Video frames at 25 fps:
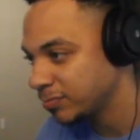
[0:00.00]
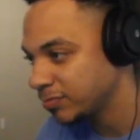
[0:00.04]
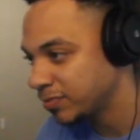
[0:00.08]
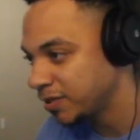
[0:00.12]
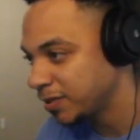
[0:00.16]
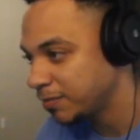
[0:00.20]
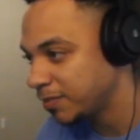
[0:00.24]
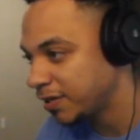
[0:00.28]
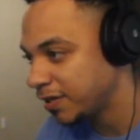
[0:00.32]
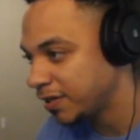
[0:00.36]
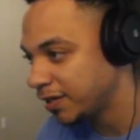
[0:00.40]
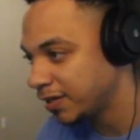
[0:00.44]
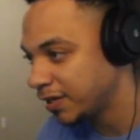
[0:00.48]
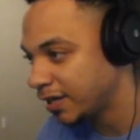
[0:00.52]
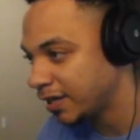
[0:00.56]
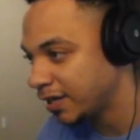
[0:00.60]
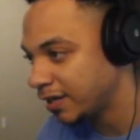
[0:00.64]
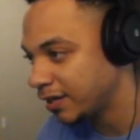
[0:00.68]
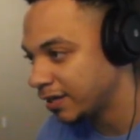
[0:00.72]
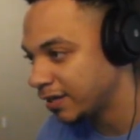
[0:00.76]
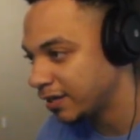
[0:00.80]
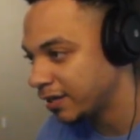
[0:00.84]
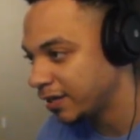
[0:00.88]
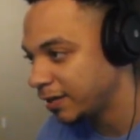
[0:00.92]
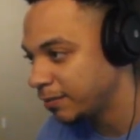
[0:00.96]
You better
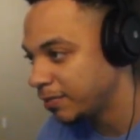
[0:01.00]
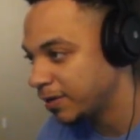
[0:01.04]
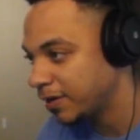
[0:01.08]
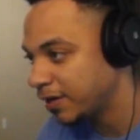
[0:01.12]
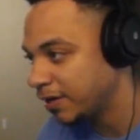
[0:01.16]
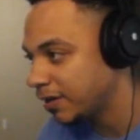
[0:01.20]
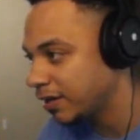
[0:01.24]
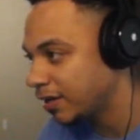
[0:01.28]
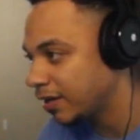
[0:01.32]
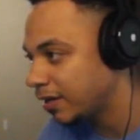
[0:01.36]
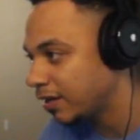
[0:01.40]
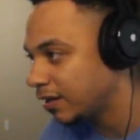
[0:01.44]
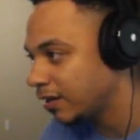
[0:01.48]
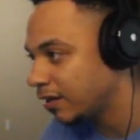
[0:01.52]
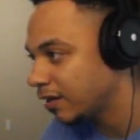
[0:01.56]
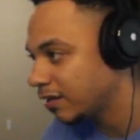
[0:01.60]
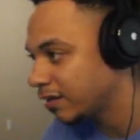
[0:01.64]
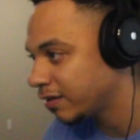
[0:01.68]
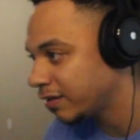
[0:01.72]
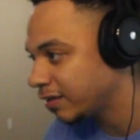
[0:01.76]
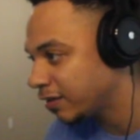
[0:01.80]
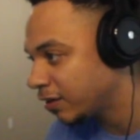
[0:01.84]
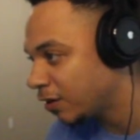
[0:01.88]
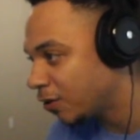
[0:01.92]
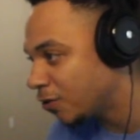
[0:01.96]
not. You better not.
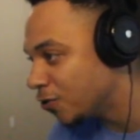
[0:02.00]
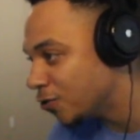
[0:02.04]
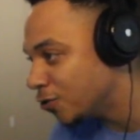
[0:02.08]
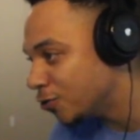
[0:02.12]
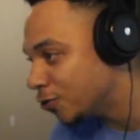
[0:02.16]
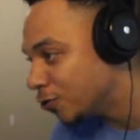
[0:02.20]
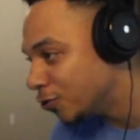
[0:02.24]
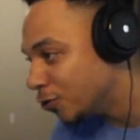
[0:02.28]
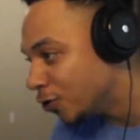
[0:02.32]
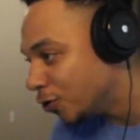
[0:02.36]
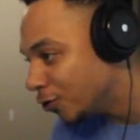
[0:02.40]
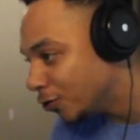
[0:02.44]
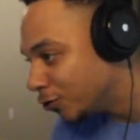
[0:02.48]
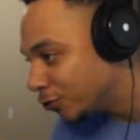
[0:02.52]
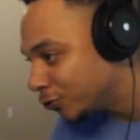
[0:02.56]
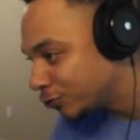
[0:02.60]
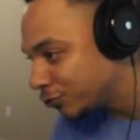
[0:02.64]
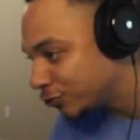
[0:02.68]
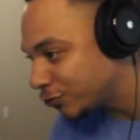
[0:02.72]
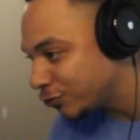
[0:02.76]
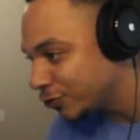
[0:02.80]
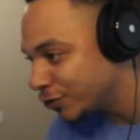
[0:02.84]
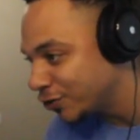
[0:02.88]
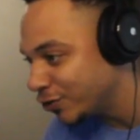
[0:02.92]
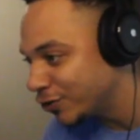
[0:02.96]
Oh. What you